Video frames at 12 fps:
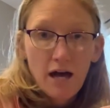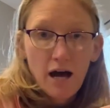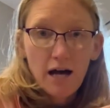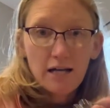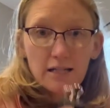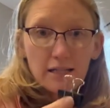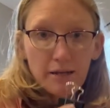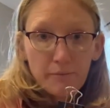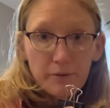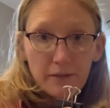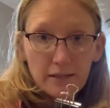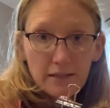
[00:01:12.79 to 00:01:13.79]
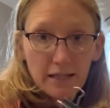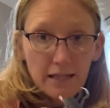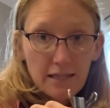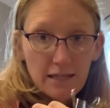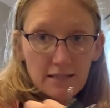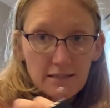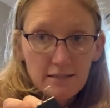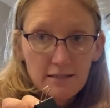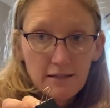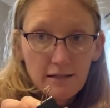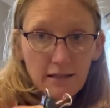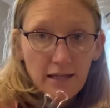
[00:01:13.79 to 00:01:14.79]
a clip like this
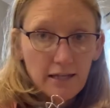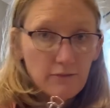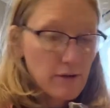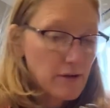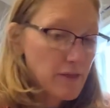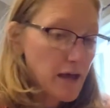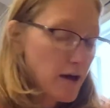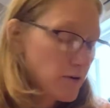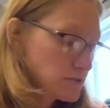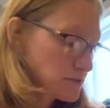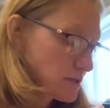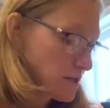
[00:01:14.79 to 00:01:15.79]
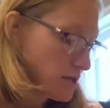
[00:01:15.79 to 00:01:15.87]
laying around the house.